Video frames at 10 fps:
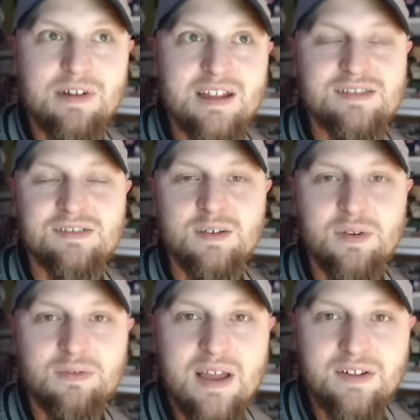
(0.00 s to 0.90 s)
I certainly
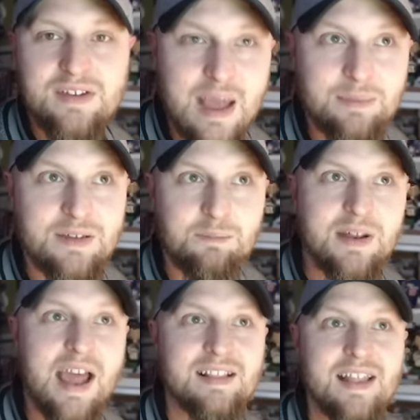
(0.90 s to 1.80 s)
would have rather kept him,
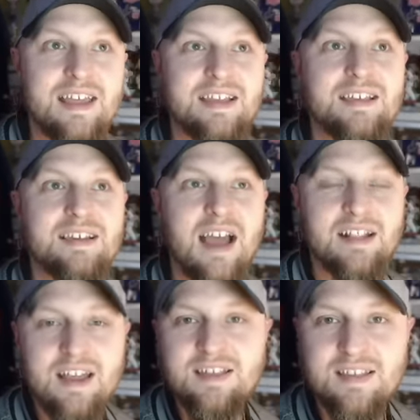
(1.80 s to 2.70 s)
but I like I
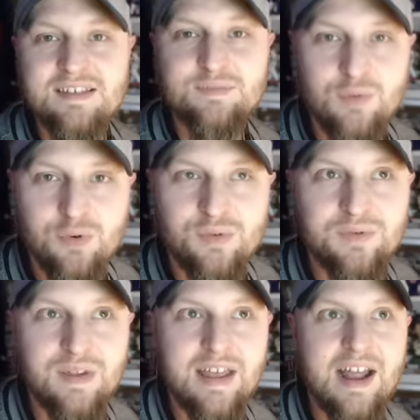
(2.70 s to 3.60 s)
like this
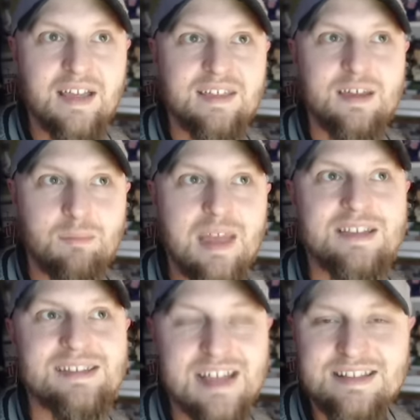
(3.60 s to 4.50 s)
move, and I think it
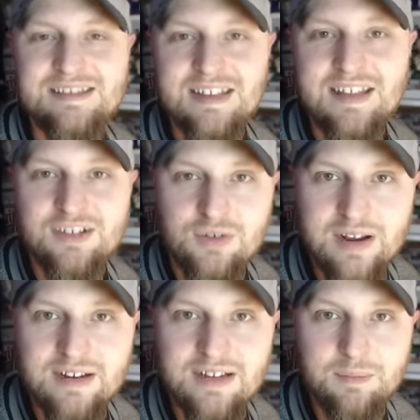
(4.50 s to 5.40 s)
makes sense that they
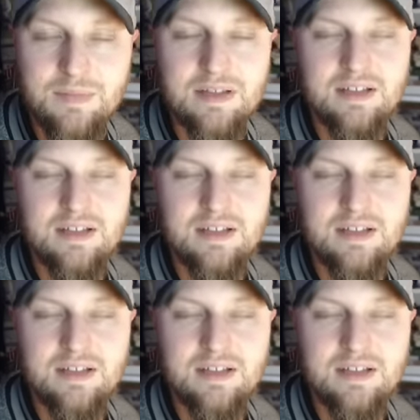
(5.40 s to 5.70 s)
traded him.